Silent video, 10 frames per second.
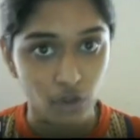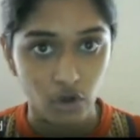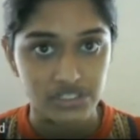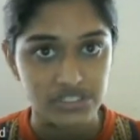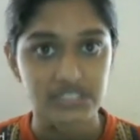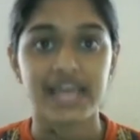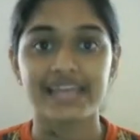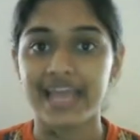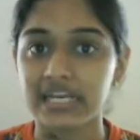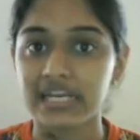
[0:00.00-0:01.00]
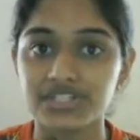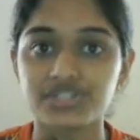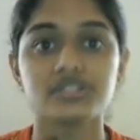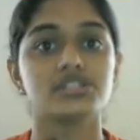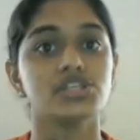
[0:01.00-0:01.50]
torts like
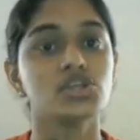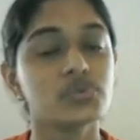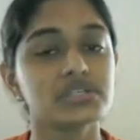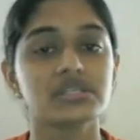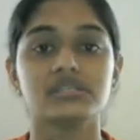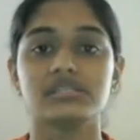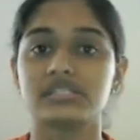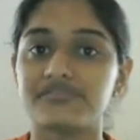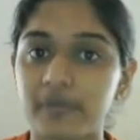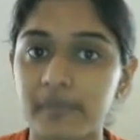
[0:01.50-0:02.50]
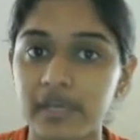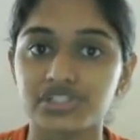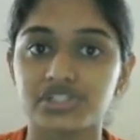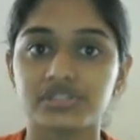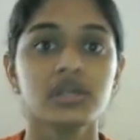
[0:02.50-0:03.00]
negligence, nuisance,
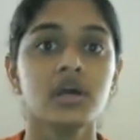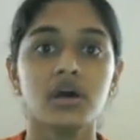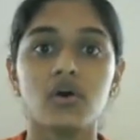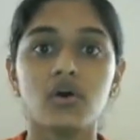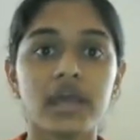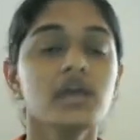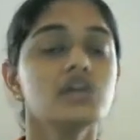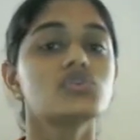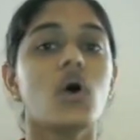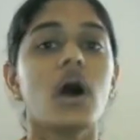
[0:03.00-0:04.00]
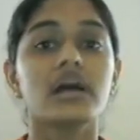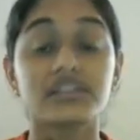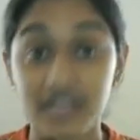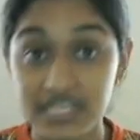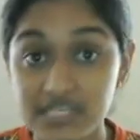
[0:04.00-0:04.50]
defamation. Okay, so
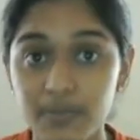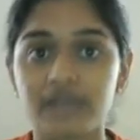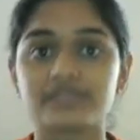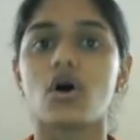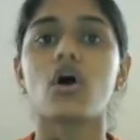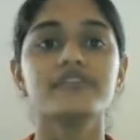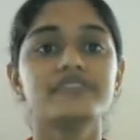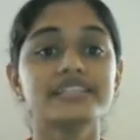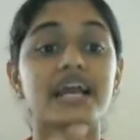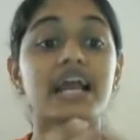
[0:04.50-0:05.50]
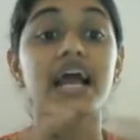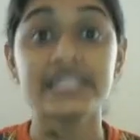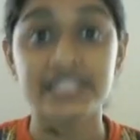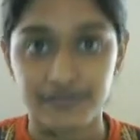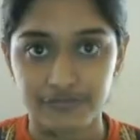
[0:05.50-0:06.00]
trespass, all of these are
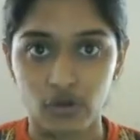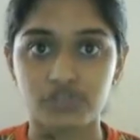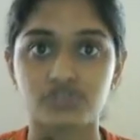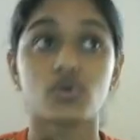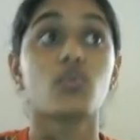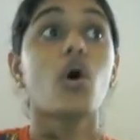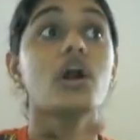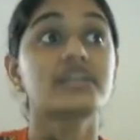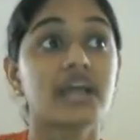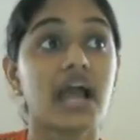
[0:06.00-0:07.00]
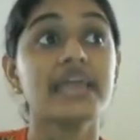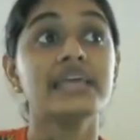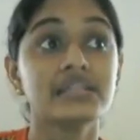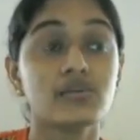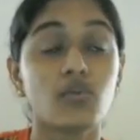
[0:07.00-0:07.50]
kinds of torts. So what
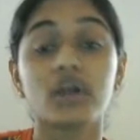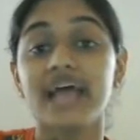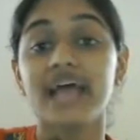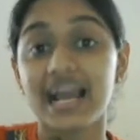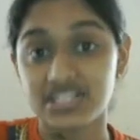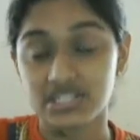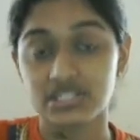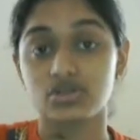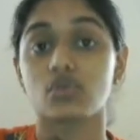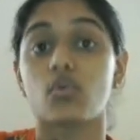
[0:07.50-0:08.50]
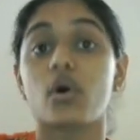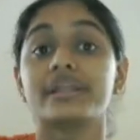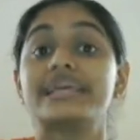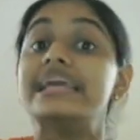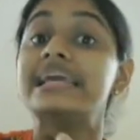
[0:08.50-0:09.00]
actions or what are
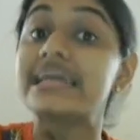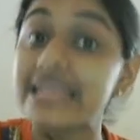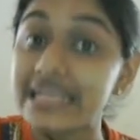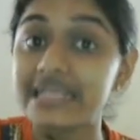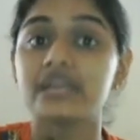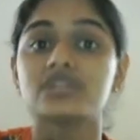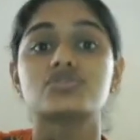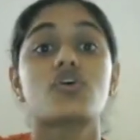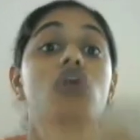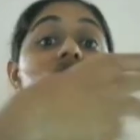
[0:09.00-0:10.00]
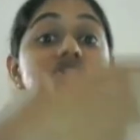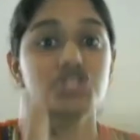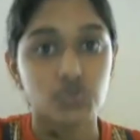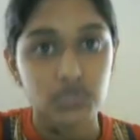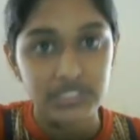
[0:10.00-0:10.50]
the ingredients to
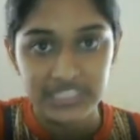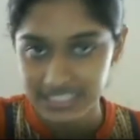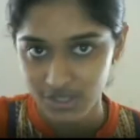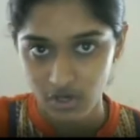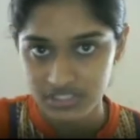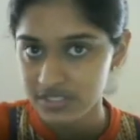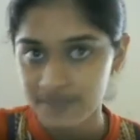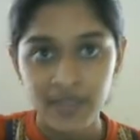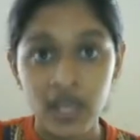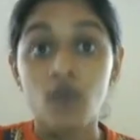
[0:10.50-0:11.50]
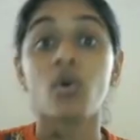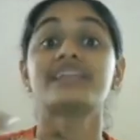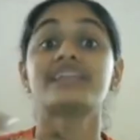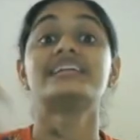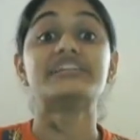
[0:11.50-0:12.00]
constitute these torts? What
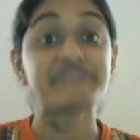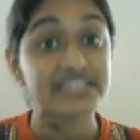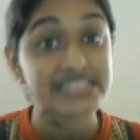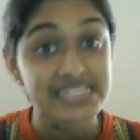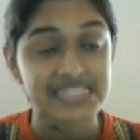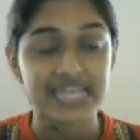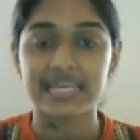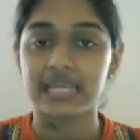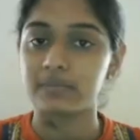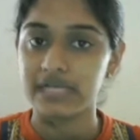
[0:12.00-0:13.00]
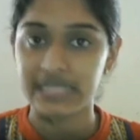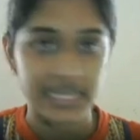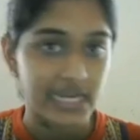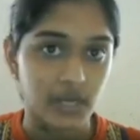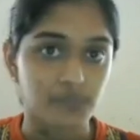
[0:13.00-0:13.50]
are the defenses that can be
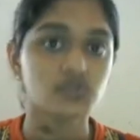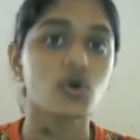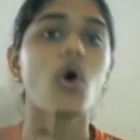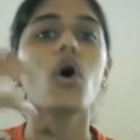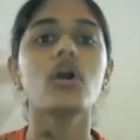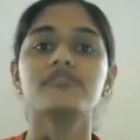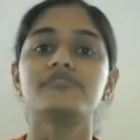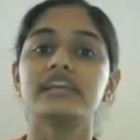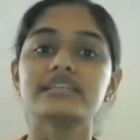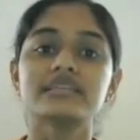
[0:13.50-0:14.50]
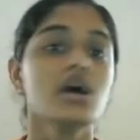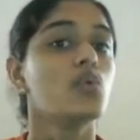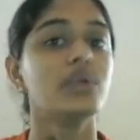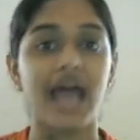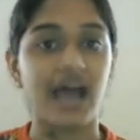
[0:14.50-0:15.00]
taken up? So all of these
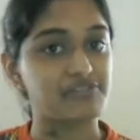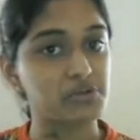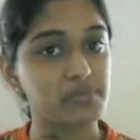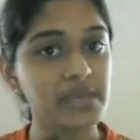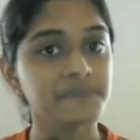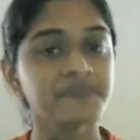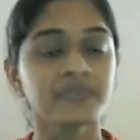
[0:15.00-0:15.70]
will have to be